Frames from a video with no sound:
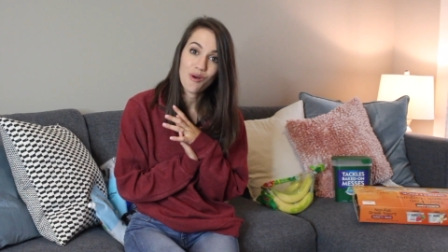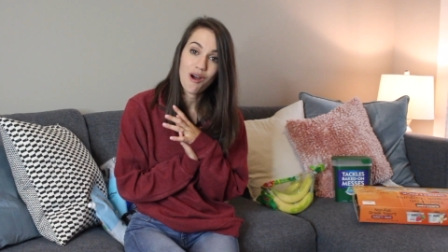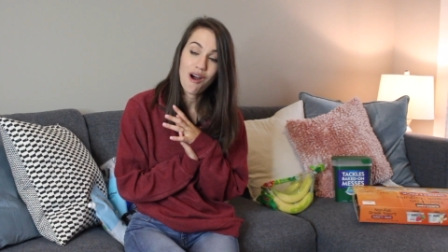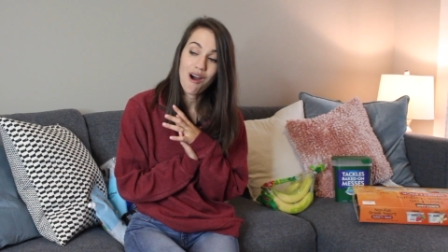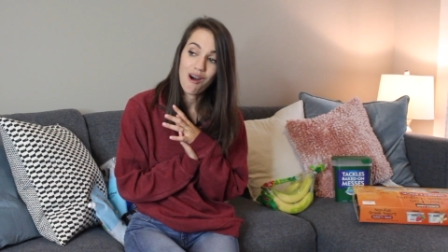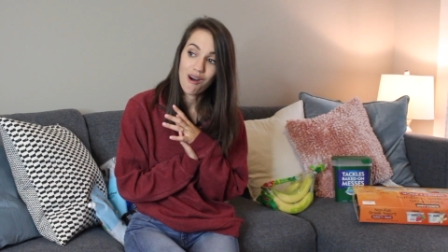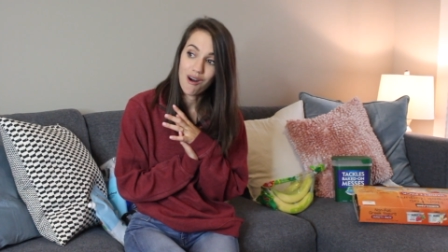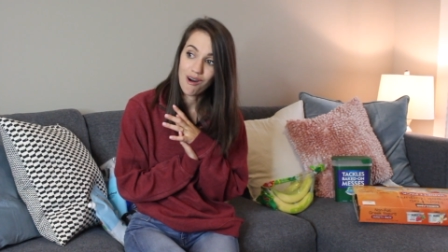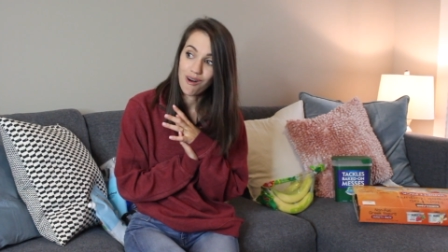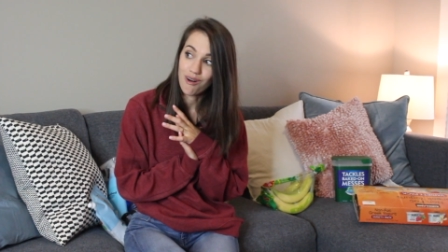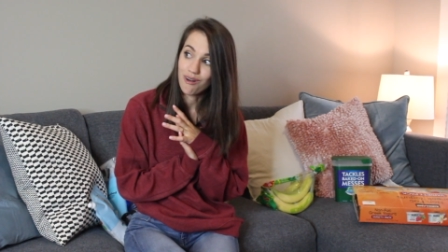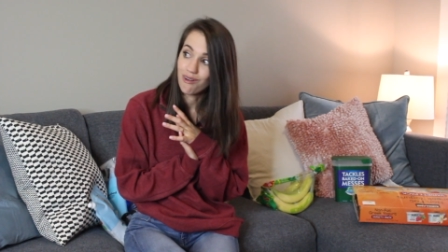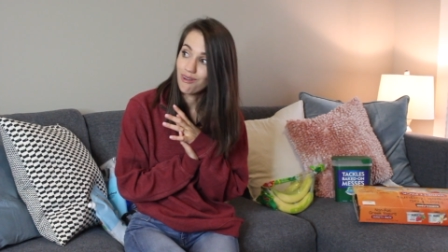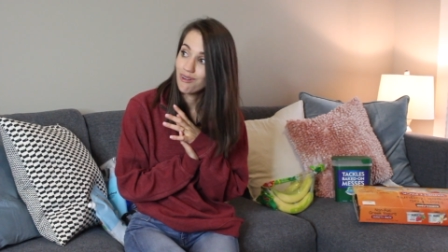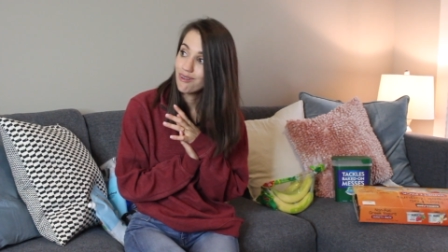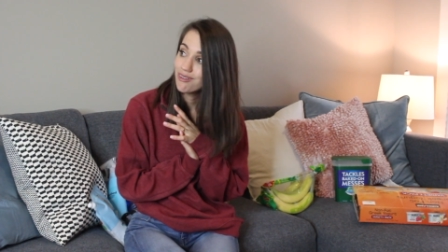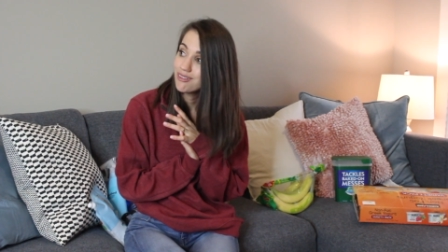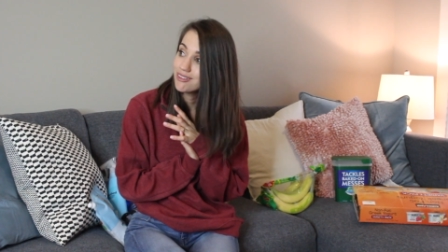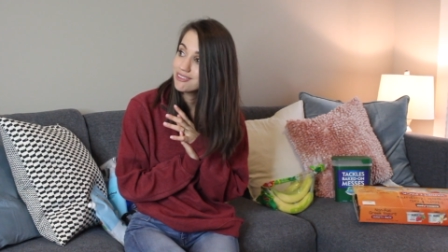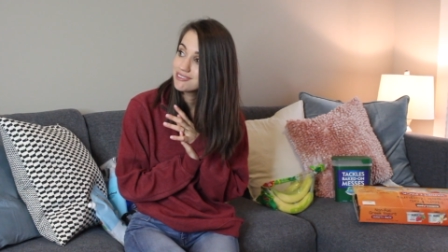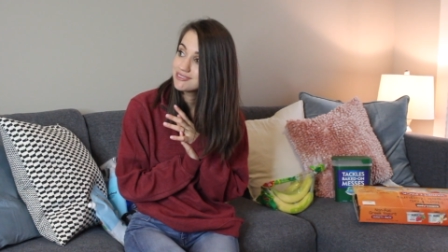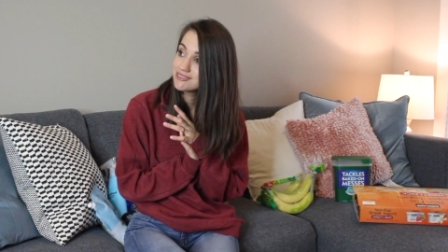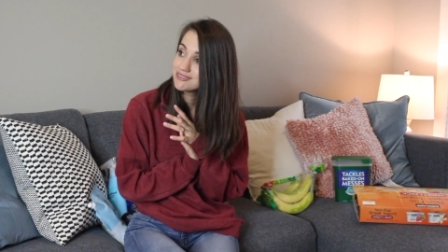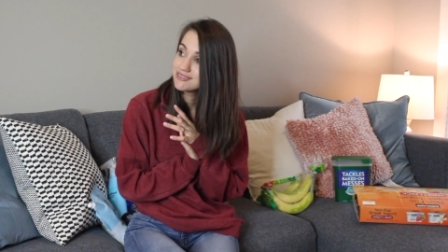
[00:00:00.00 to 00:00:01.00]

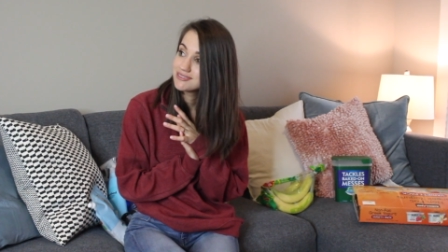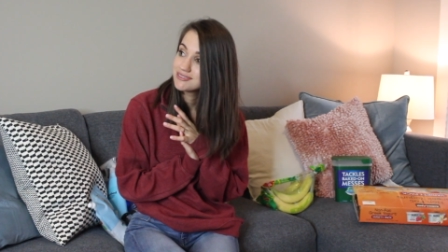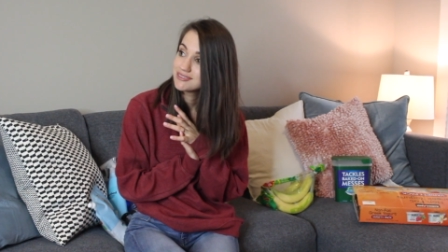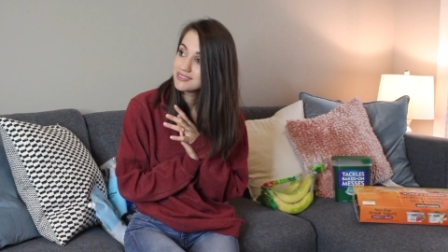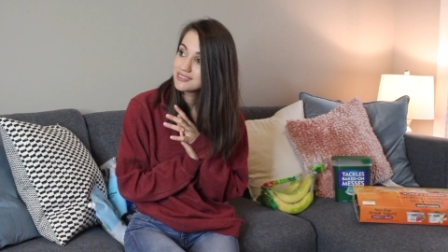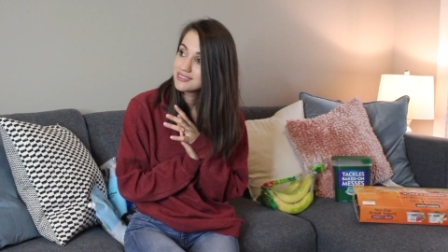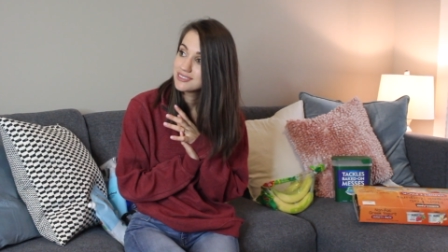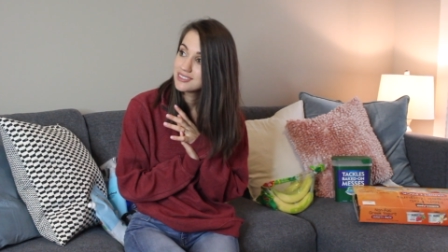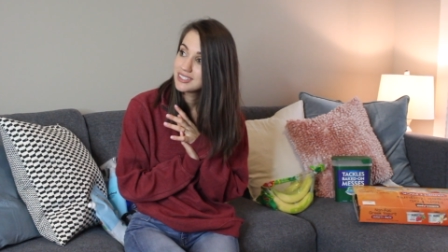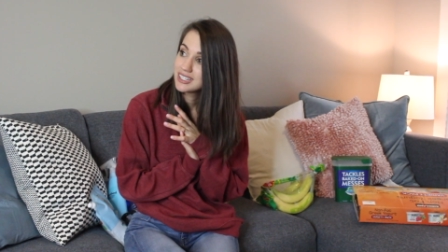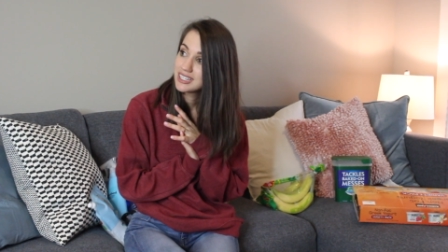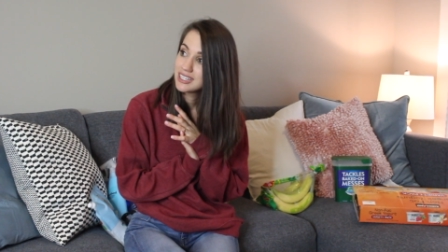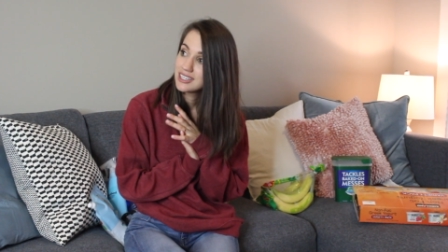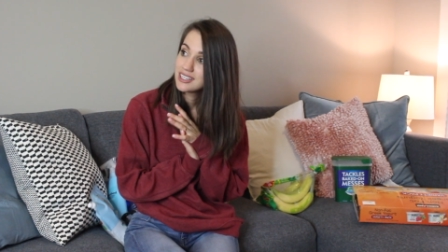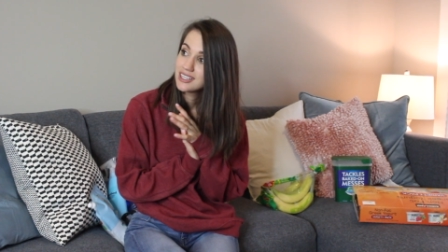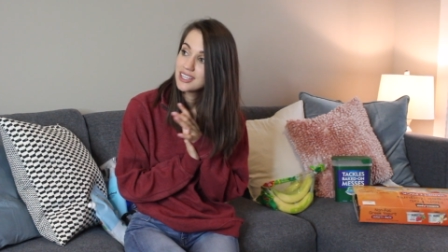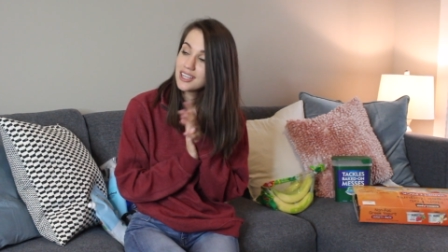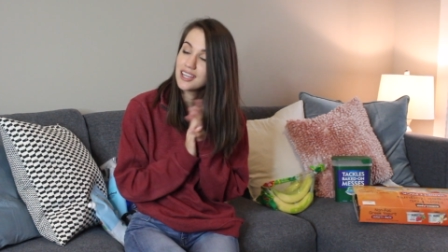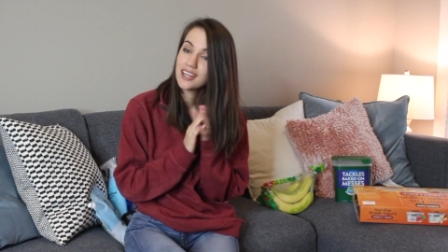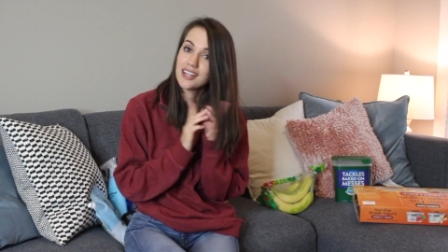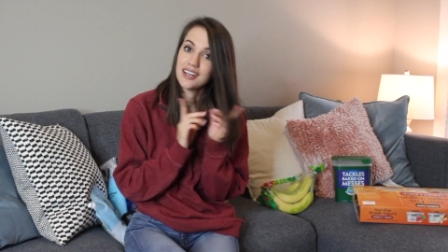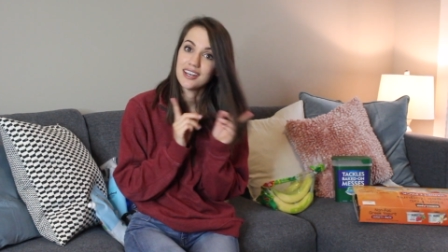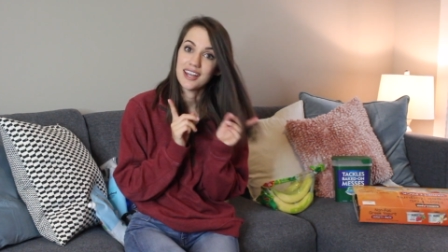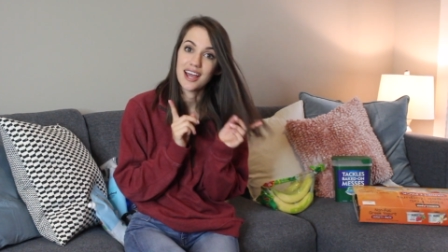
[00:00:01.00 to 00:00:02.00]
haul.
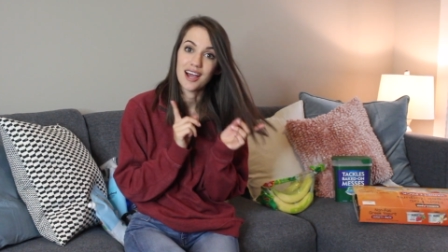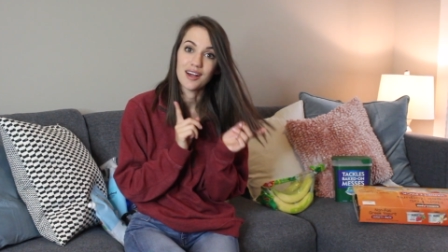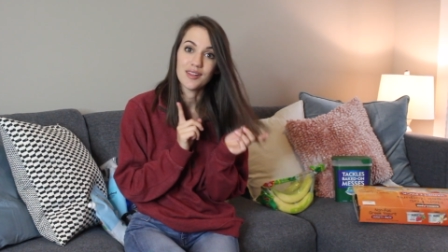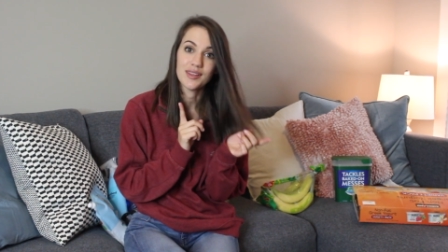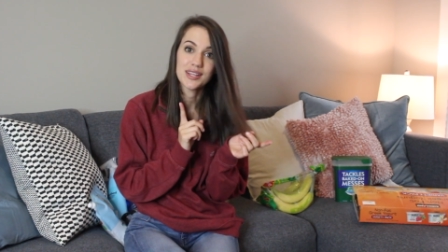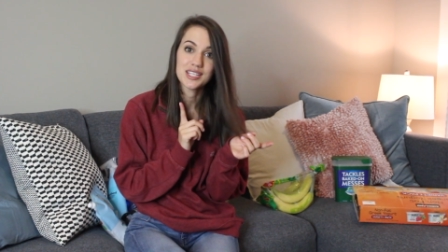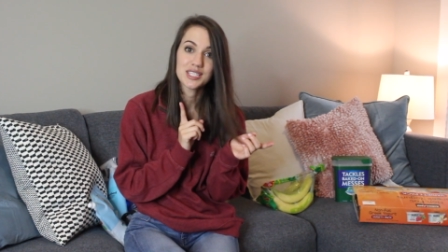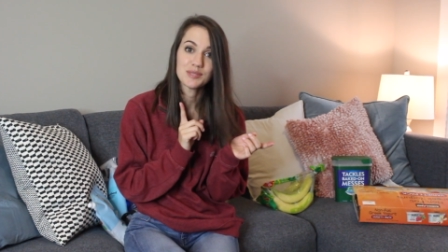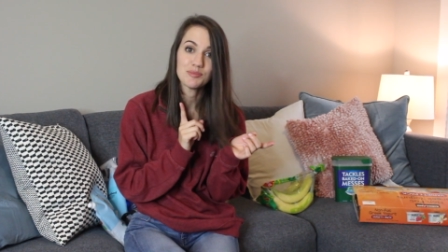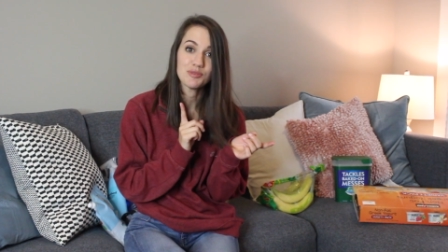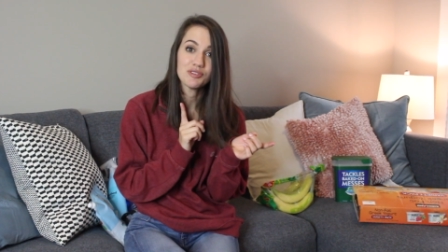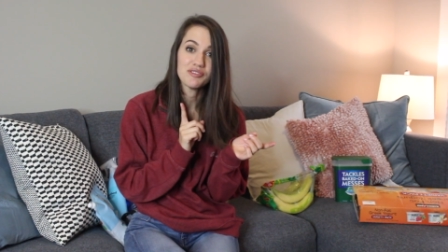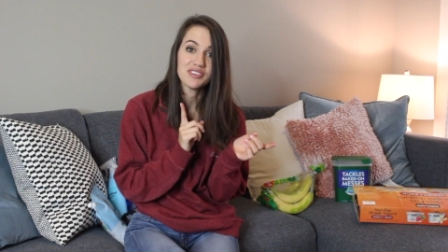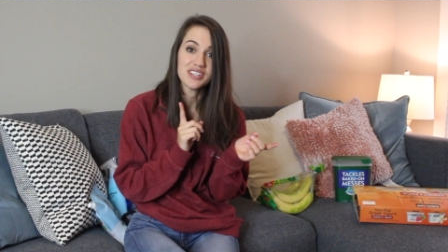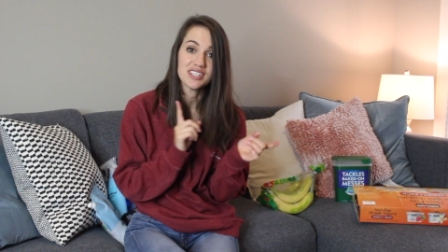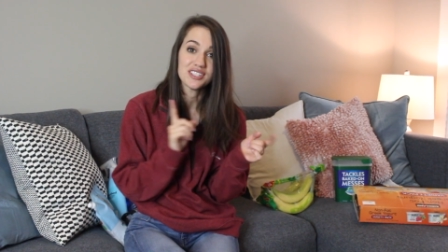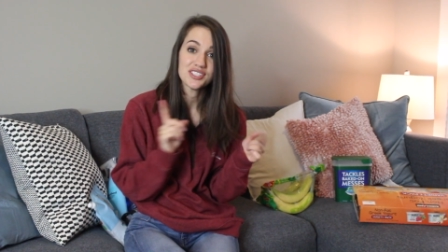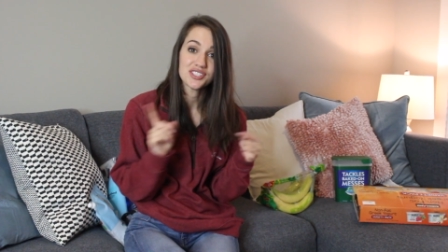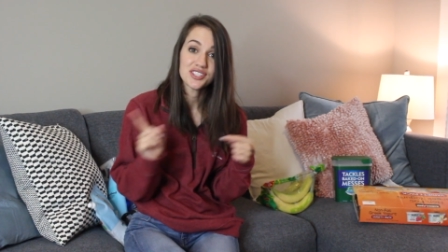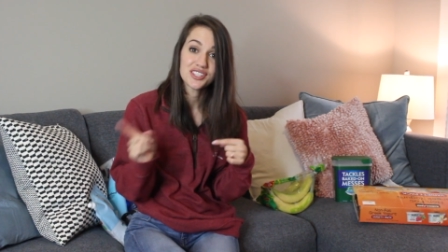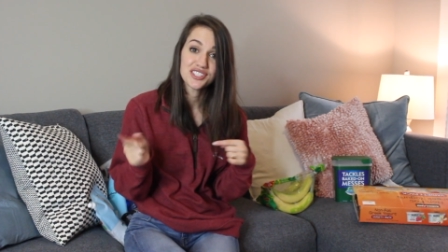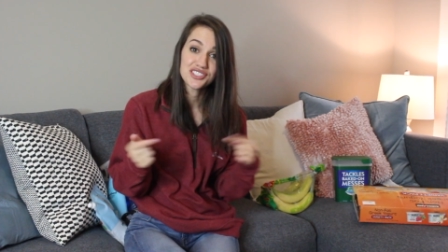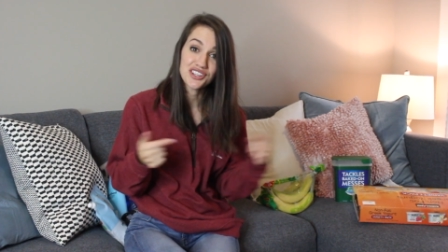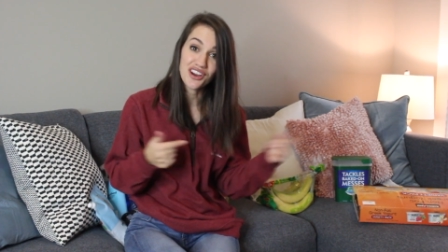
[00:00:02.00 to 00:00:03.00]
Now let's move
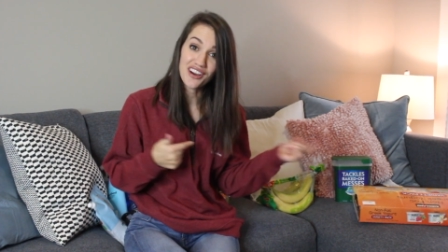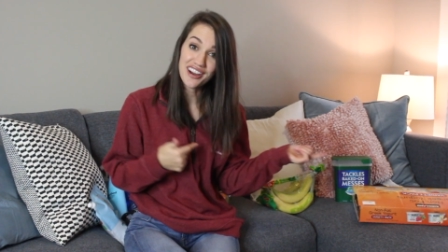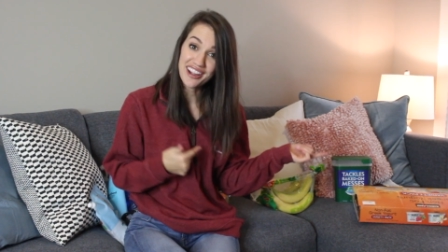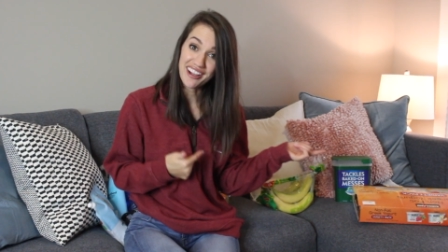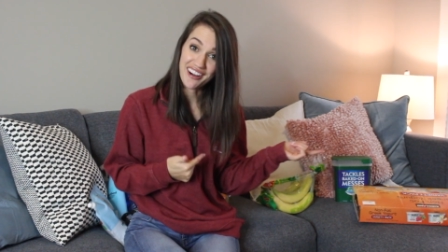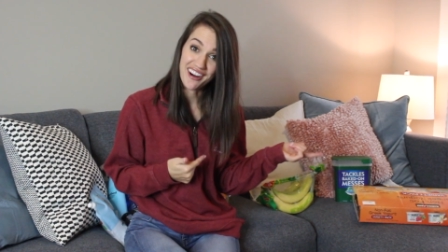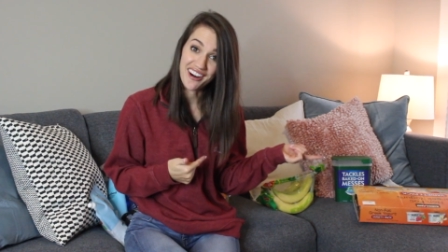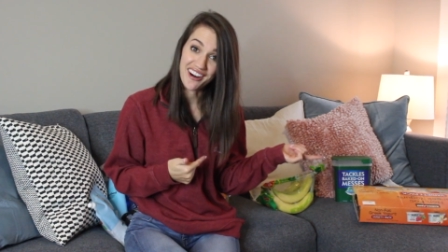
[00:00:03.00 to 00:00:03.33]
into the Target